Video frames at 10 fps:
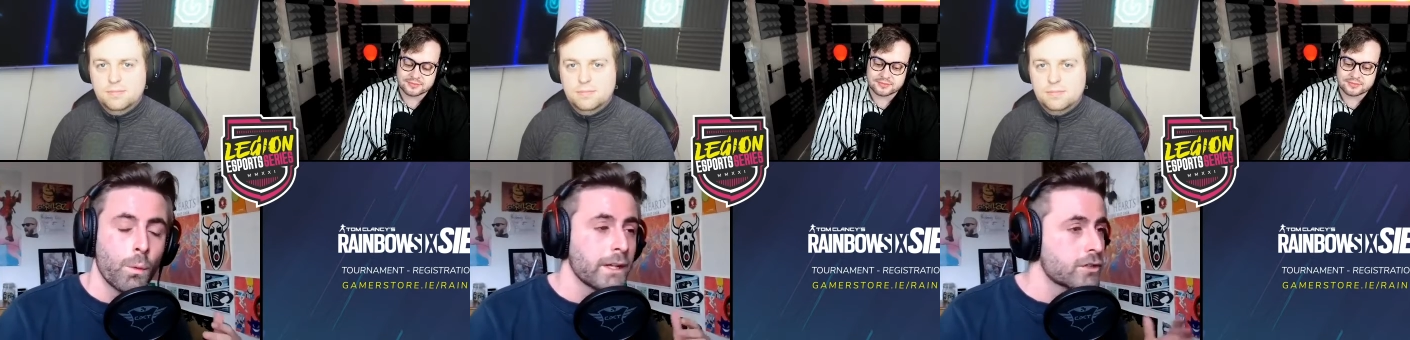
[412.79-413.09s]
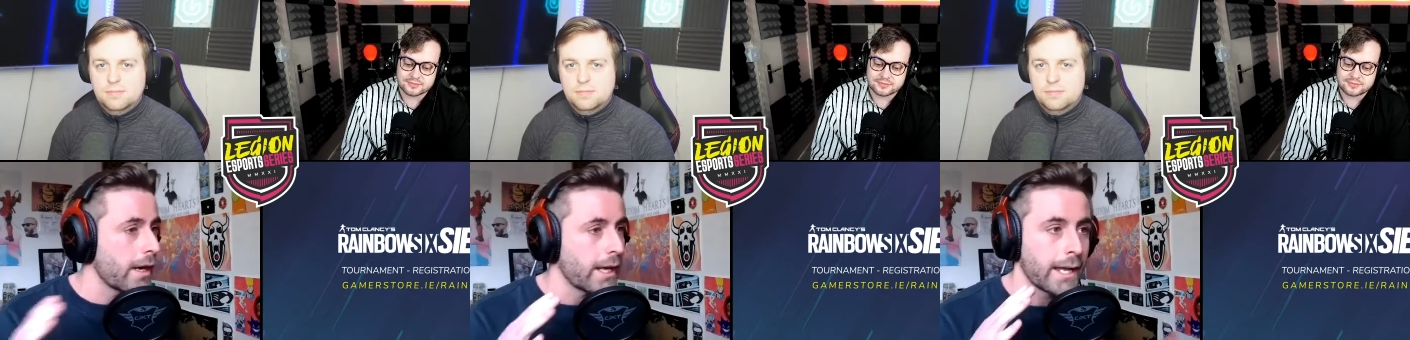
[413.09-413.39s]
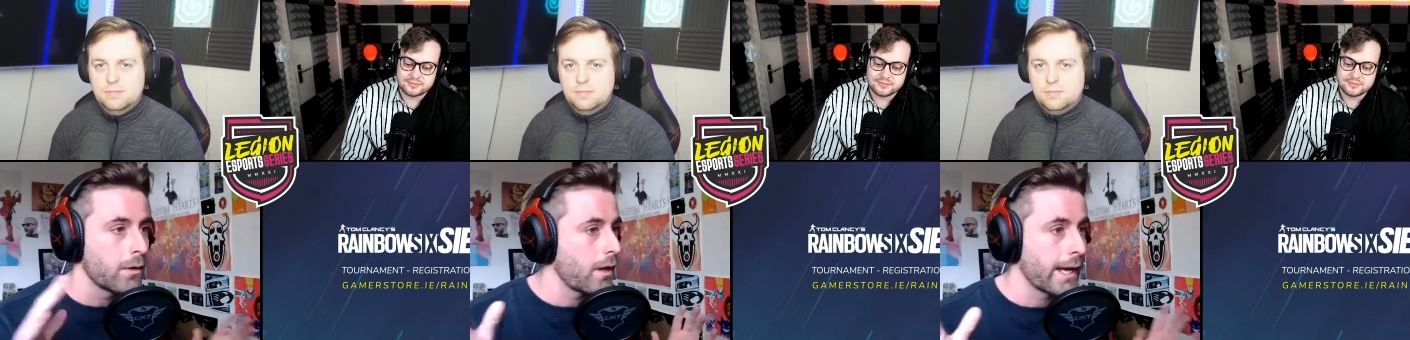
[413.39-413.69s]
Speaker 1: we try
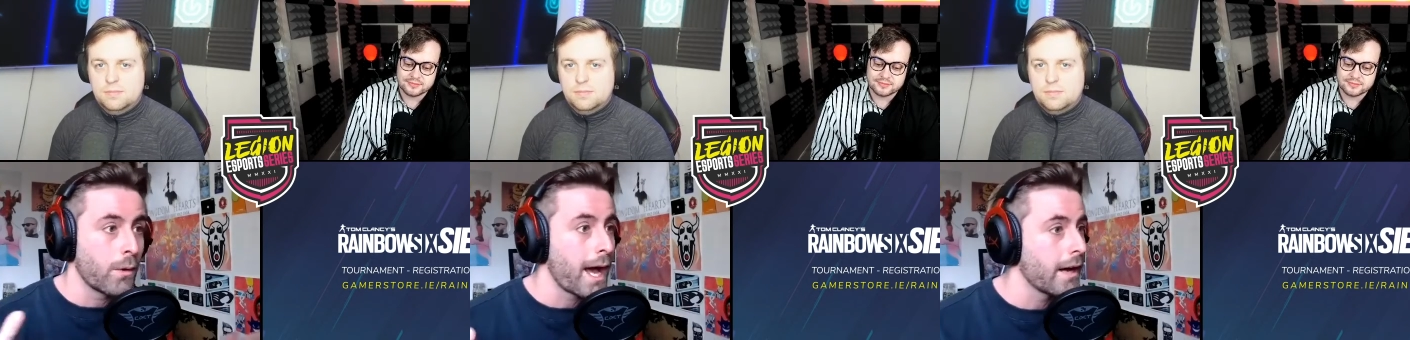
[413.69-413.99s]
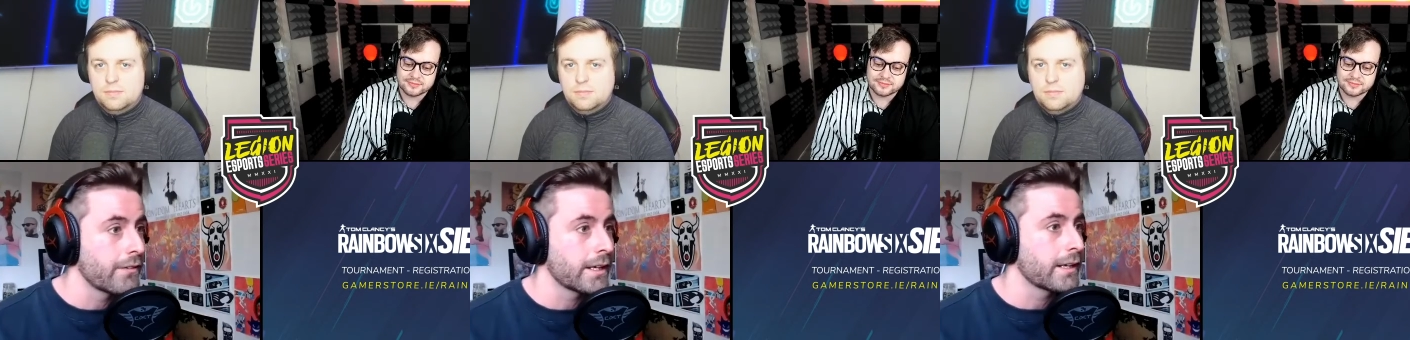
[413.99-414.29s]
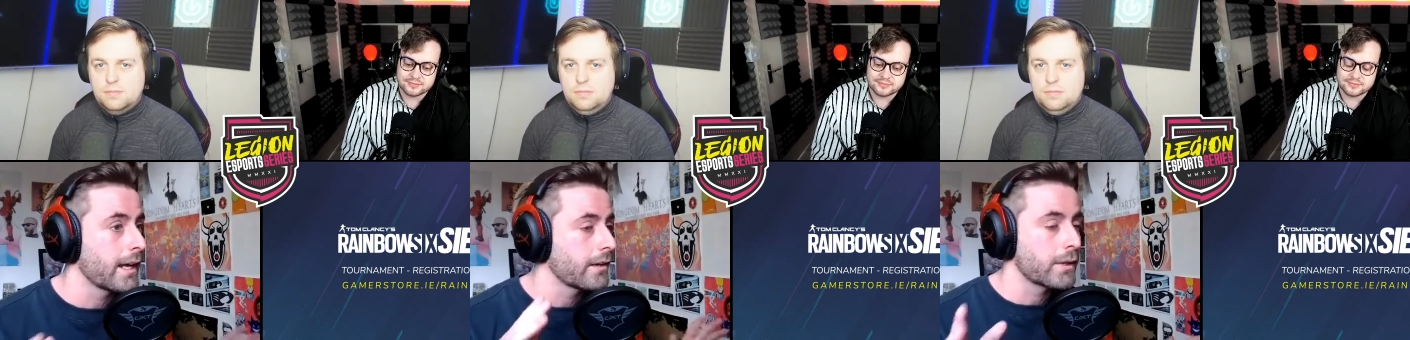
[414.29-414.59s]
i don't i don't have
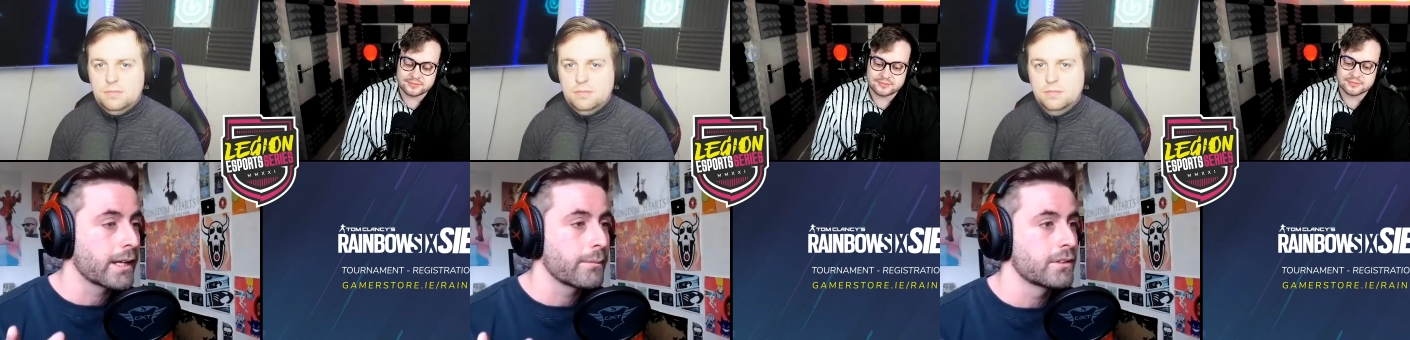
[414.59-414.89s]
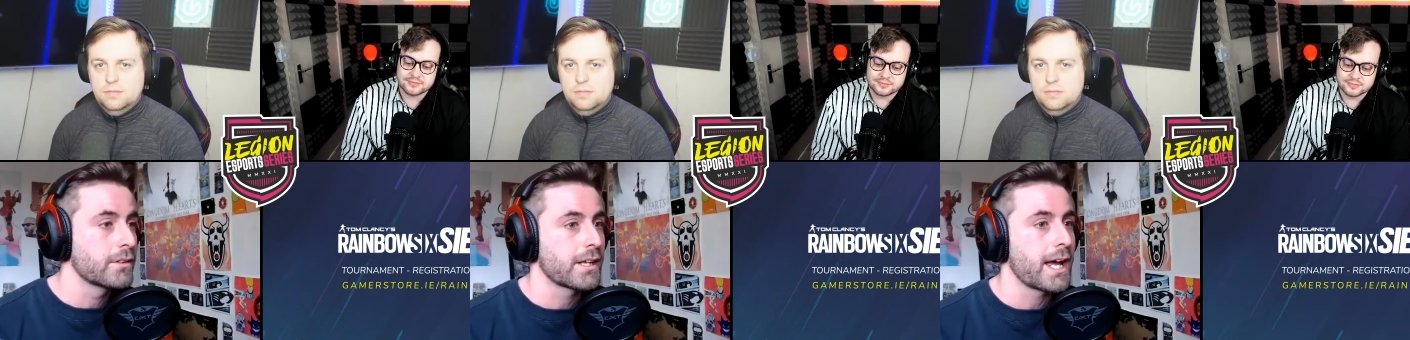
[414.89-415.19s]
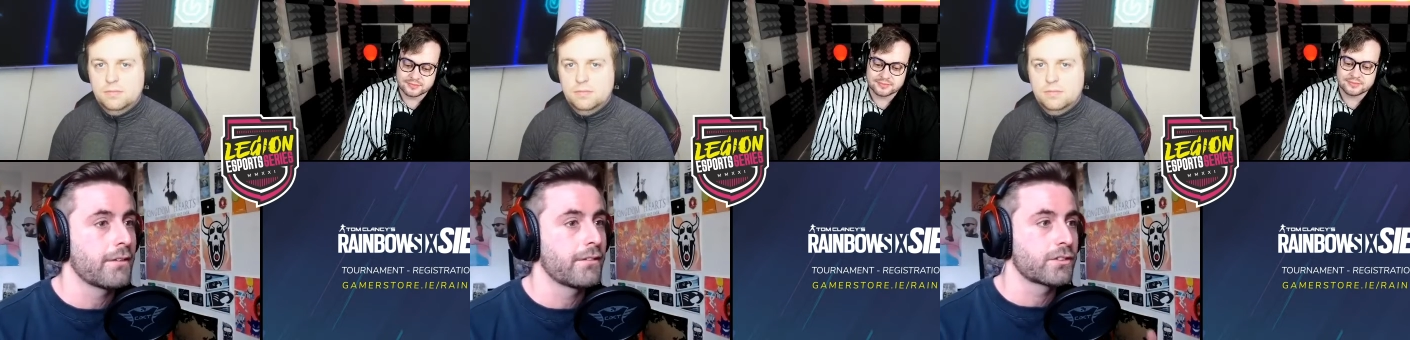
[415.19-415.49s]
any of that i know gibson
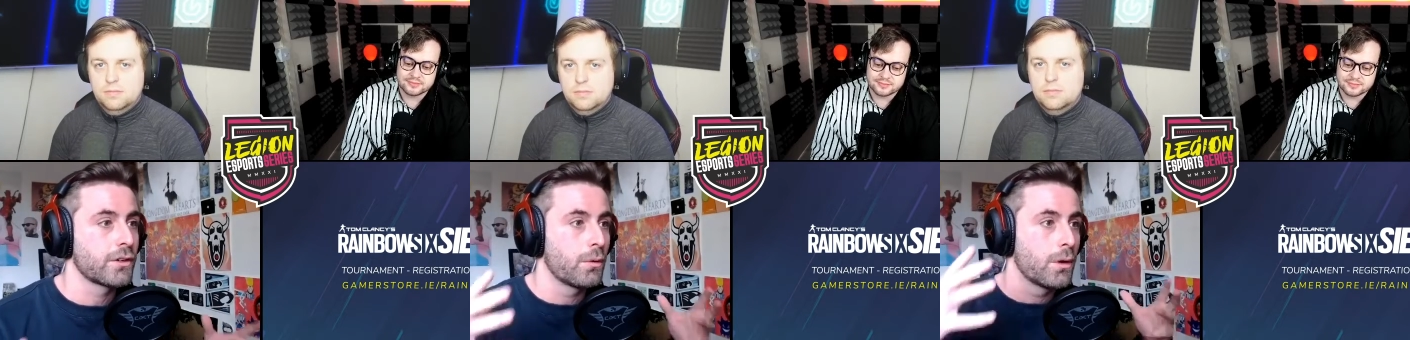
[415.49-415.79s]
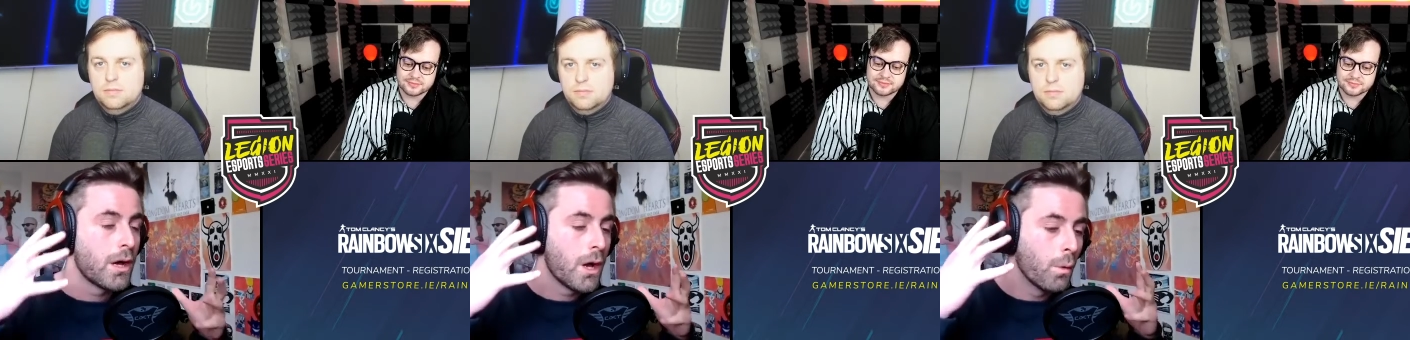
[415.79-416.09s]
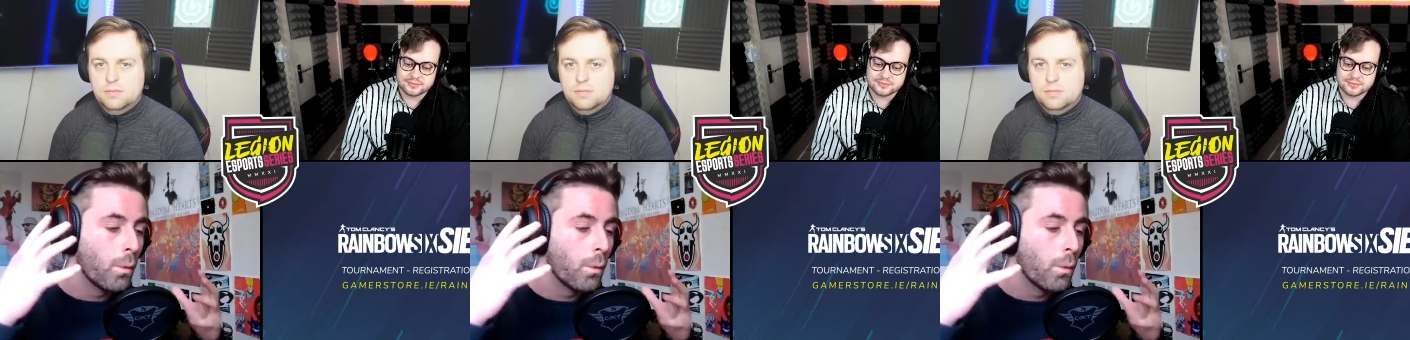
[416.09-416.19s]
doesn't have it so